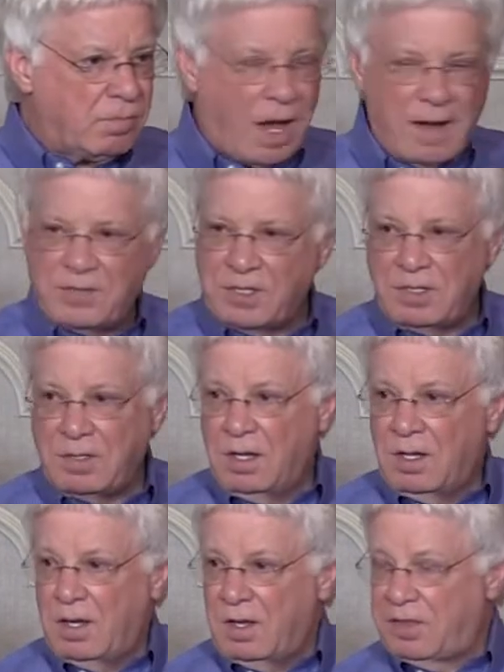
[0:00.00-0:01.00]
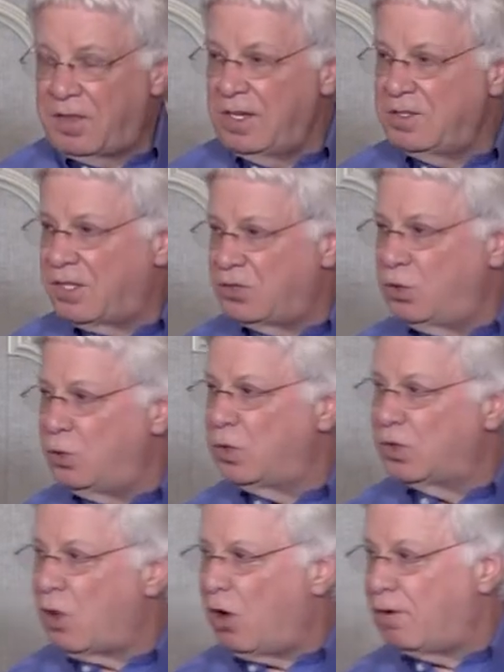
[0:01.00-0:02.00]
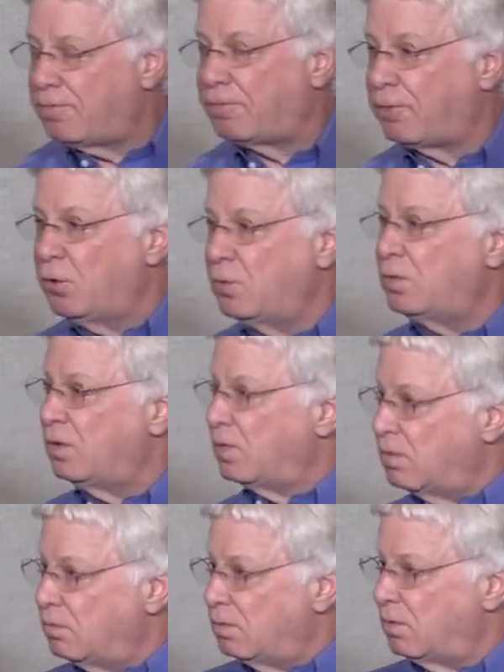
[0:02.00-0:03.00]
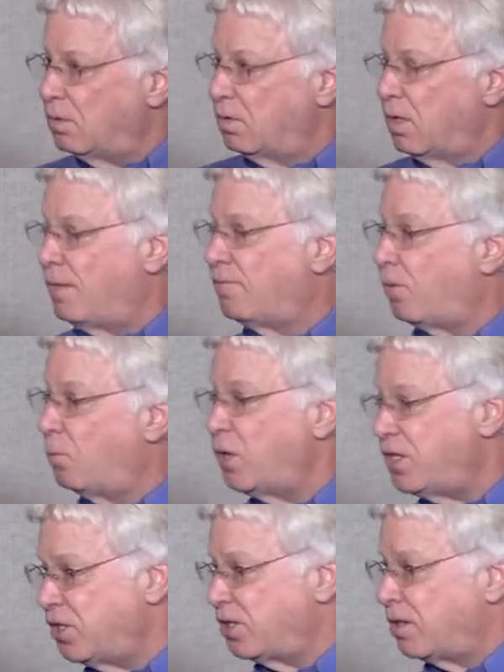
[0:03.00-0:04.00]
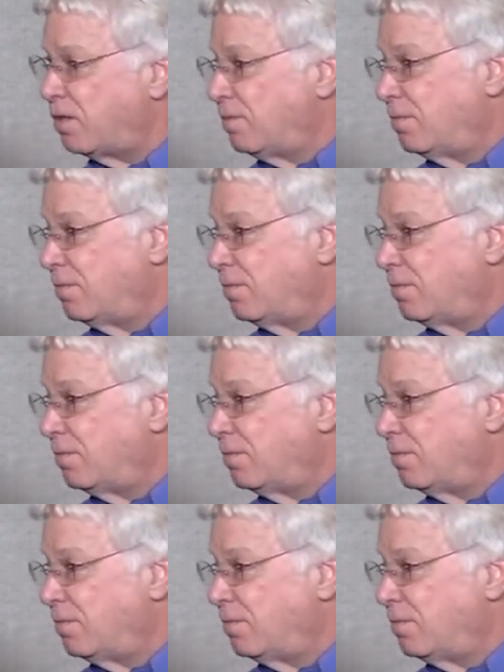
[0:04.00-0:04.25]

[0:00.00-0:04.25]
I've seen things that you would call fruit come from witches,